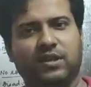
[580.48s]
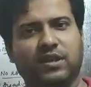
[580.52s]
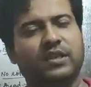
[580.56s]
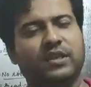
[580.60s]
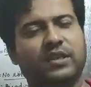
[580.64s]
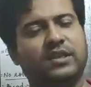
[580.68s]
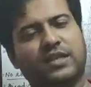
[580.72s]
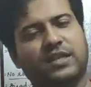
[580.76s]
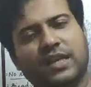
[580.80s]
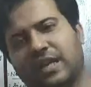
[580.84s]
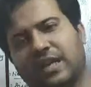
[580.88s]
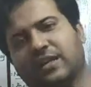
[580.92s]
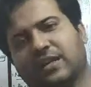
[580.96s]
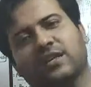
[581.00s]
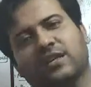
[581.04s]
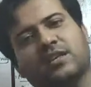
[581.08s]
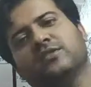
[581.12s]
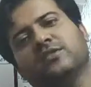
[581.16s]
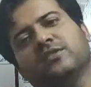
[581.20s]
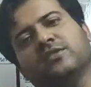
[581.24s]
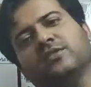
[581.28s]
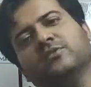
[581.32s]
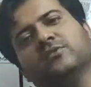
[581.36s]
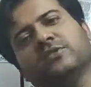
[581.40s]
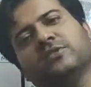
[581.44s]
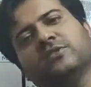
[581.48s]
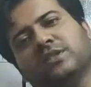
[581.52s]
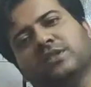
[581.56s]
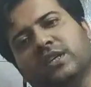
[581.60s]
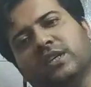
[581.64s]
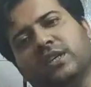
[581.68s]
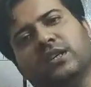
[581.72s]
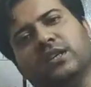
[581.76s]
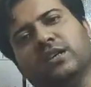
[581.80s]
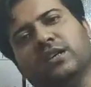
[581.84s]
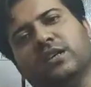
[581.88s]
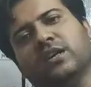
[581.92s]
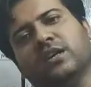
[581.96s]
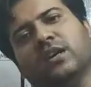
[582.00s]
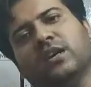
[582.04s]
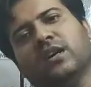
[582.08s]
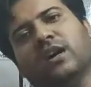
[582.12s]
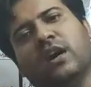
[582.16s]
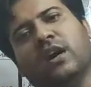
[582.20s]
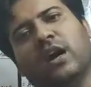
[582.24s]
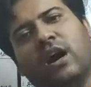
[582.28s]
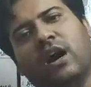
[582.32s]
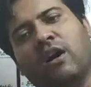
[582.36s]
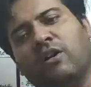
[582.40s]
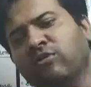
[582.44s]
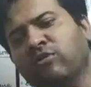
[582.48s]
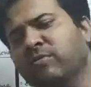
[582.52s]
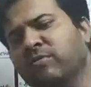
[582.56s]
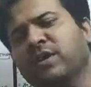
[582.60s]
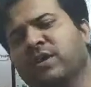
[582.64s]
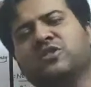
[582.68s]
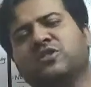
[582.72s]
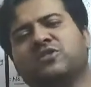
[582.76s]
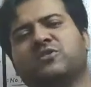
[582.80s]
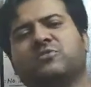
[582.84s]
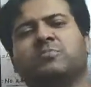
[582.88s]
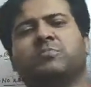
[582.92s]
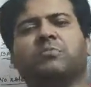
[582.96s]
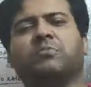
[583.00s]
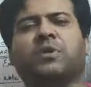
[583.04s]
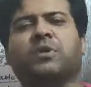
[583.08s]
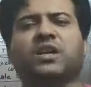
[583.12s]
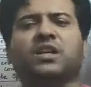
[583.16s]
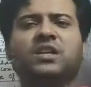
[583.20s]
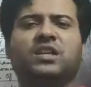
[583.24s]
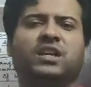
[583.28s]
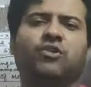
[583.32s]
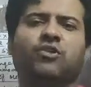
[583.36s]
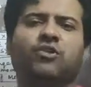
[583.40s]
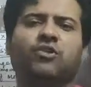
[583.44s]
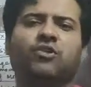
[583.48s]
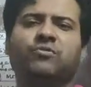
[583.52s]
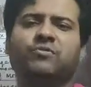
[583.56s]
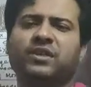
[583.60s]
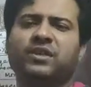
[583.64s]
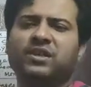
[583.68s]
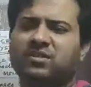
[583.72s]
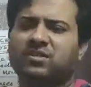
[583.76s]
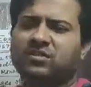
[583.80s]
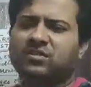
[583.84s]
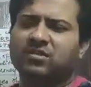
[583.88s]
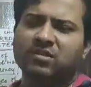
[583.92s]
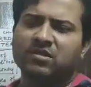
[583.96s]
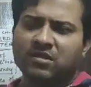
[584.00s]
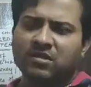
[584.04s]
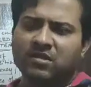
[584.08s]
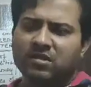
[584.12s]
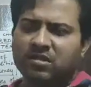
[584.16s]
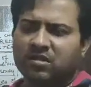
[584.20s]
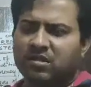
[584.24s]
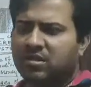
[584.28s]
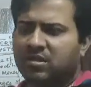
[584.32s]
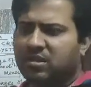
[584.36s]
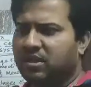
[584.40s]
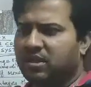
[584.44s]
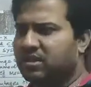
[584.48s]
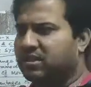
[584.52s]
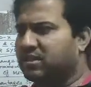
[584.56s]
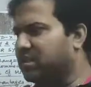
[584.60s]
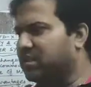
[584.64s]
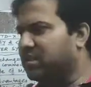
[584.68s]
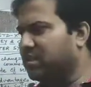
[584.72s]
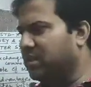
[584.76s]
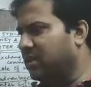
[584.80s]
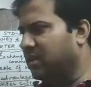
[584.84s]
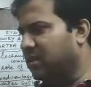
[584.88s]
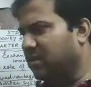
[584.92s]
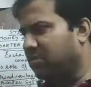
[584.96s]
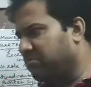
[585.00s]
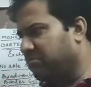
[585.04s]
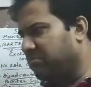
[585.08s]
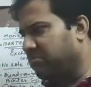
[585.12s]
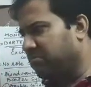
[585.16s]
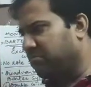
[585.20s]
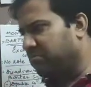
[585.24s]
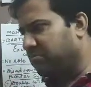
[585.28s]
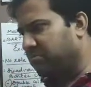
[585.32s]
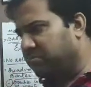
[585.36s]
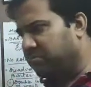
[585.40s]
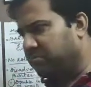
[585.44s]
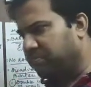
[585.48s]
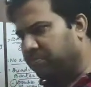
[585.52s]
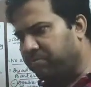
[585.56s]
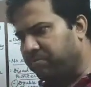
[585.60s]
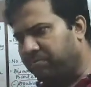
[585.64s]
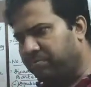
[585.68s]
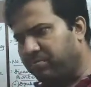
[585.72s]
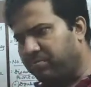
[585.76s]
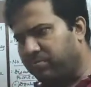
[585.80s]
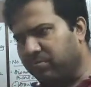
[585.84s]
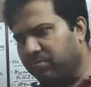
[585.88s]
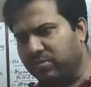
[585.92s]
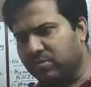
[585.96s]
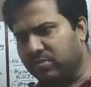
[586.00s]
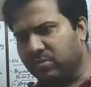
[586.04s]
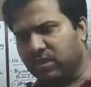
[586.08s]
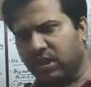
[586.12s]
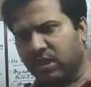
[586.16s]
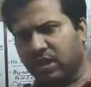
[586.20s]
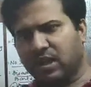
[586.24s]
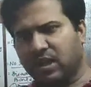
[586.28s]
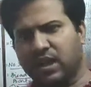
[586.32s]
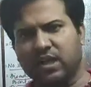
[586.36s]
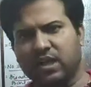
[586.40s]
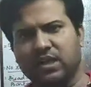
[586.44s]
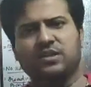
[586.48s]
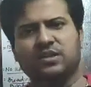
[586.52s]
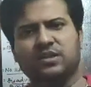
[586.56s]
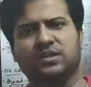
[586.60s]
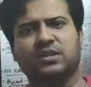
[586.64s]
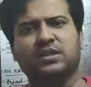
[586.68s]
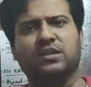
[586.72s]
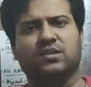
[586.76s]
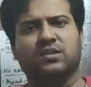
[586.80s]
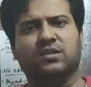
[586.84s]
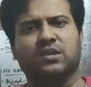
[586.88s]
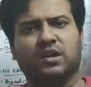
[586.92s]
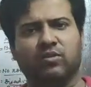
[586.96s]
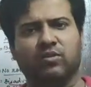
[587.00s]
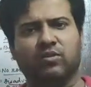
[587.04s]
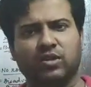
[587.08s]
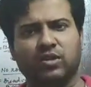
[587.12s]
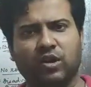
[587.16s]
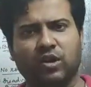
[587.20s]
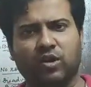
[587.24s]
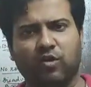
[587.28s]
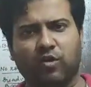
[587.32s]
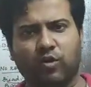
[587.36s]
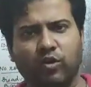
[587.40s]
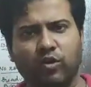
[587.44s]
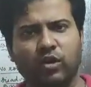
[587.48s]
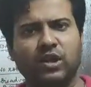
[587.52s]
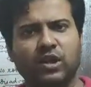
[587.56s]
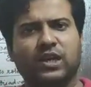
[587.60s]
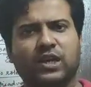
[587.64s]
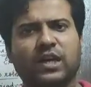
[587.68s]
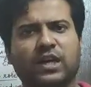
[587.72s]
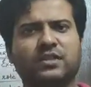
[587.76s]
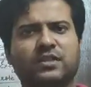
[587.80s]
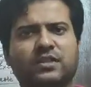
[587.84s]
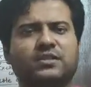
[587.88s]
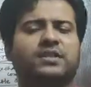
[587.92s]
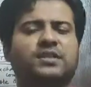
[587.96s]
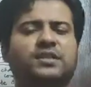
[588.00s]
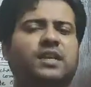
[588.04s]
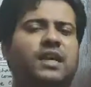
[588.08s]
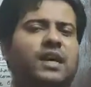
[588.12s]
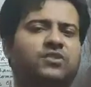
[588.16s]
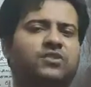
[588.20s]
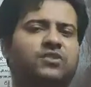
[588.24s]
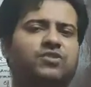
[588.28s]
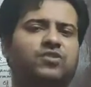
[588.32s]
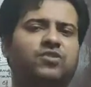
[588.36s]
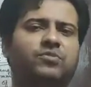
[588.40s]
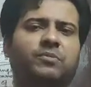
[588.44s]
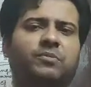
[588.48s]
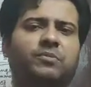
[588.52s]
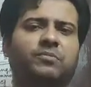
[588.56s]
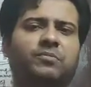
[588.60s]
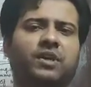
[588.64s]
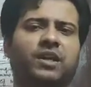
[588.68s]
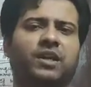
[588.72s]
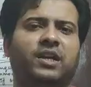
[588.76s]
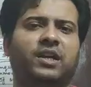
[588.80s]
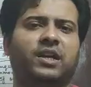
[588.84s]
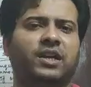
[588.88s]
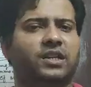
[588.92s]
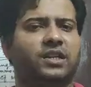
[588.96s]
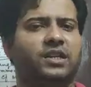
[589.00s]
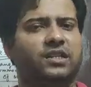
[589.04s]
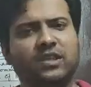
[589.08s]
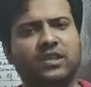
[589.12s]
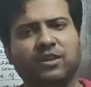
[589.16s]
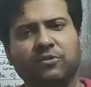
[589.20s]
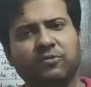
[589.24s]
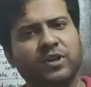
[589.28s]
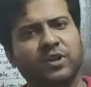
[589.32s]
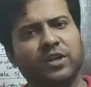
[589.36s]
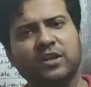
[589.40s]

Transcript: In that case, you see how much money, how much this the currency, the whole currency has to be made. It is